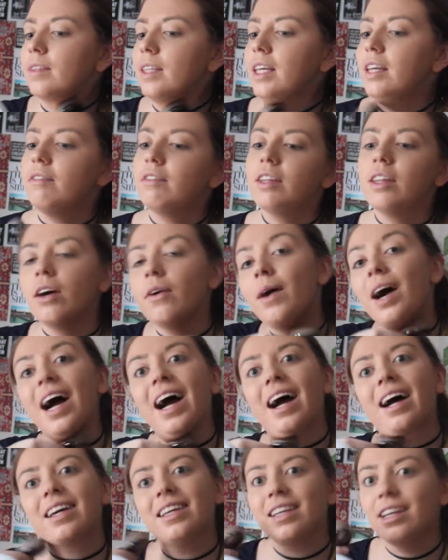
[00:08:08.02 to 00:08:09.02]
Even though,
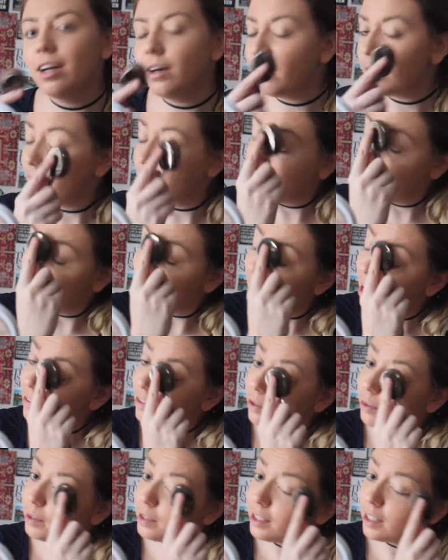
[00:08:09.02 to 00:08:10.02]
you know,
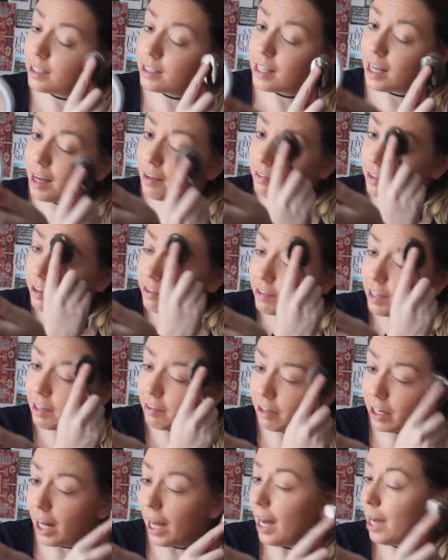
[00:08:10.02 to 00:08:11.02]
everyone does have their
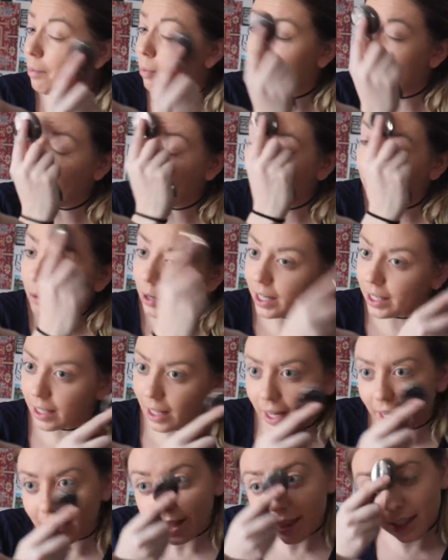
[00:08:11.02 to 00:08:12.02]
favorite eyebrow and
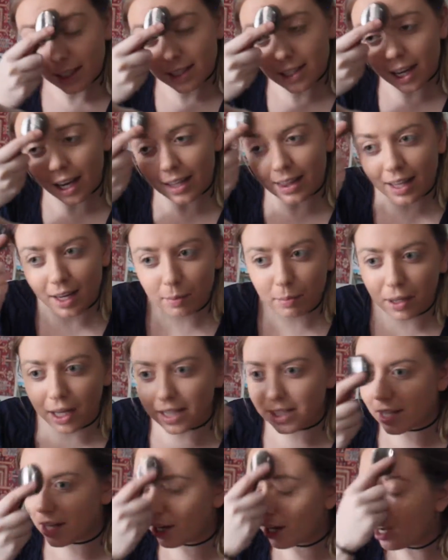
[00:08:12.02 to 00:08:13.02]
like the side that
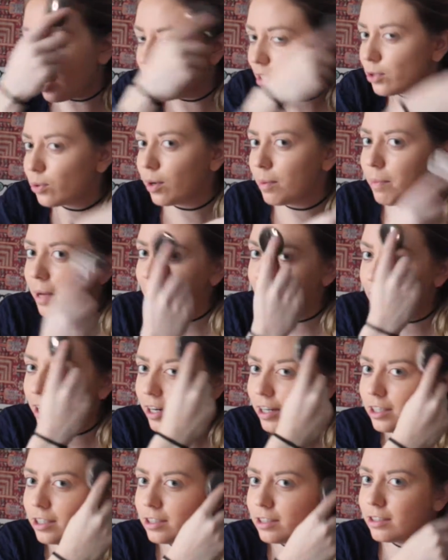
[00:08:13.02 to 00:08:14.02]
applies their contour
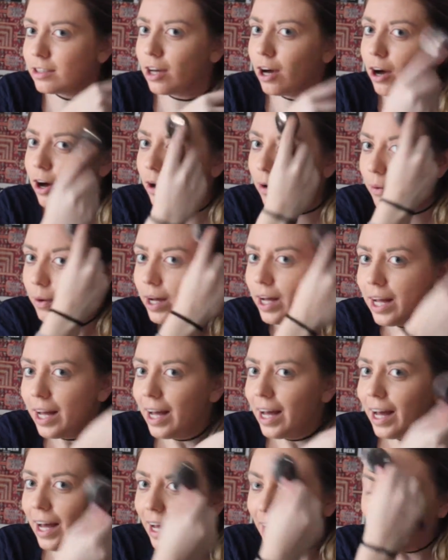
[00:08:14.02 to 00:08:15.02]
better, so
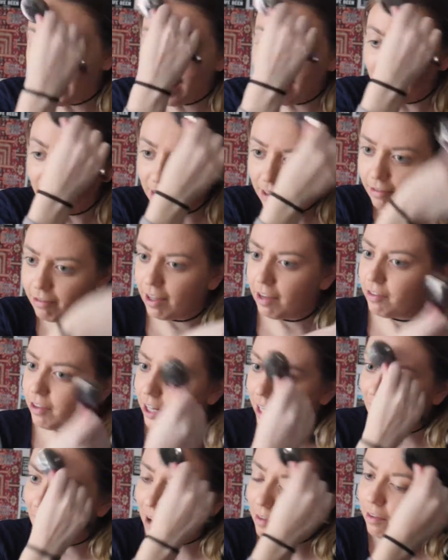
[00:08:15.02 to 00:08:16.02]
having a
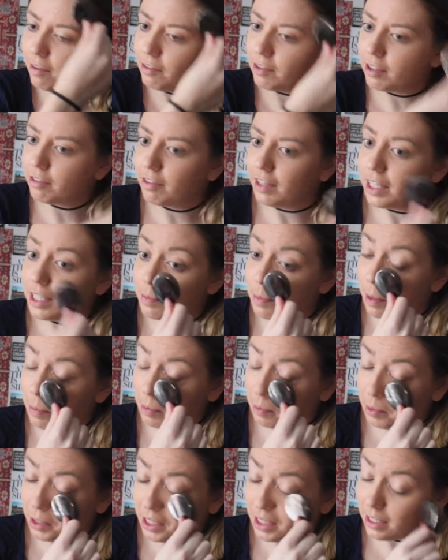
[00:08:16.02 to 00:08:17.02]
favorite half of your face
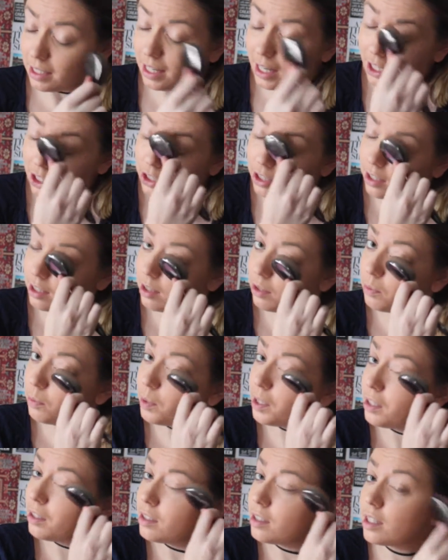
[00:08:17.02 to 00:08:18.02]
probably isn't actually the
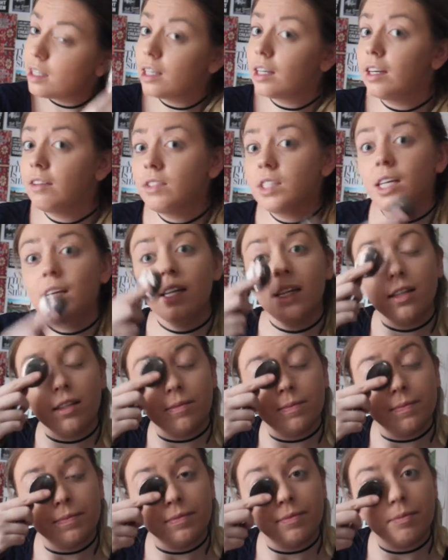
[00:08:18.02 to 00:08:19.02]
weirdest thing I've said,
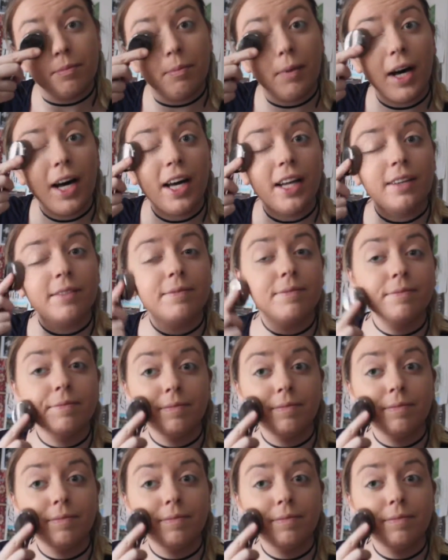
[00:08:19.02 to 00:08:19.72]
but